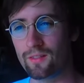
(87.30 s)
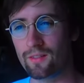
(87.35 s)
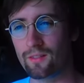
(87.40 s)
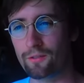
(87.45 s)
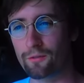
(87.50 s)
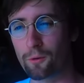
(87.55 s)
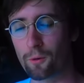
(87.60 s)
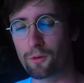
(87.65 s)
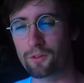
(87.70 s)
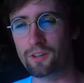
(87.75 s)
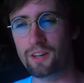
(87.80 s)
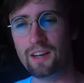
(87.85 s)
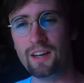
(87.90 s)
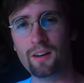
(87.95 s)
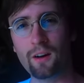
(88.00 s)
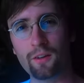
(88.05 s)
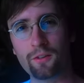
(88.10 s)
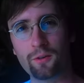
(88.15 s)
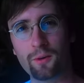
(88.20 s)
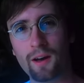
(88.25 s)
fourteen
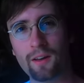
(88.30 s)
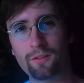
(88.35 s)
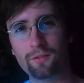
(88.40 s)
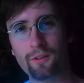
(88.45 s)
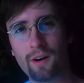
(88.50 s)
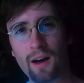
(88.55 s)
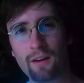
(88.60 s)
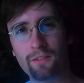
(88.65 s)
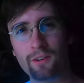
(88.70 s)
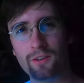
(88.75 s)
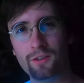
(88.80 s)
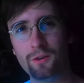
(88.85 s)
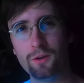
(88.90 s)
also has five and